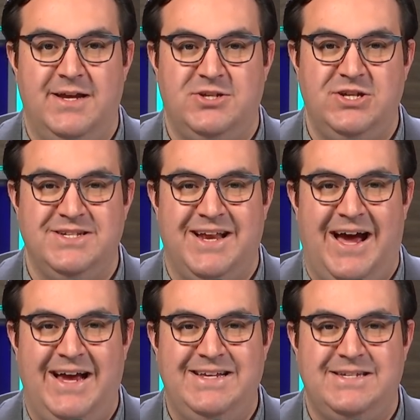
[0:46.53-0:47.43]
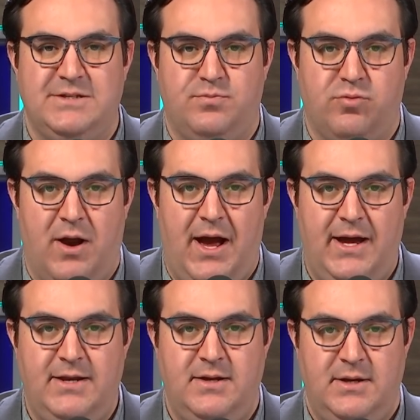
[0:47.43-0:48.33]
She is an ISIS
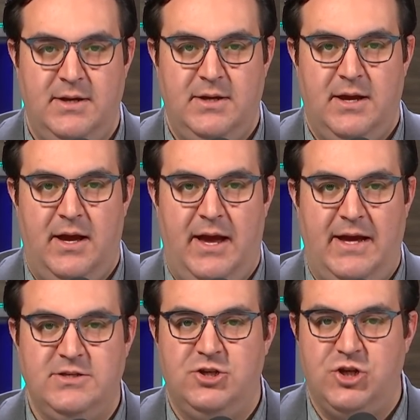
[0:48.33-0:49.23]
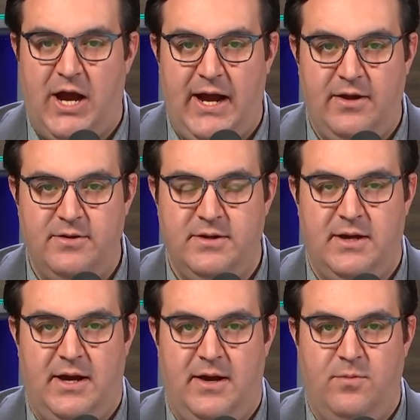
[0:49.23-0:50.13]
bride, has a child
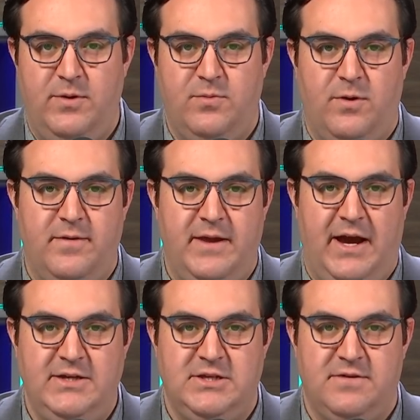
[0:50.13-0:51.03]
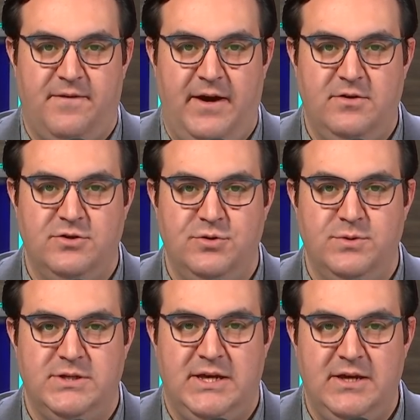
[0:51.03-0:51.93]
with one of the ISIS fighters who
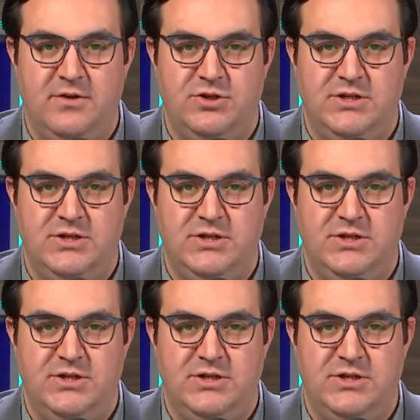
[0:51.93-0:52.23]
was killed.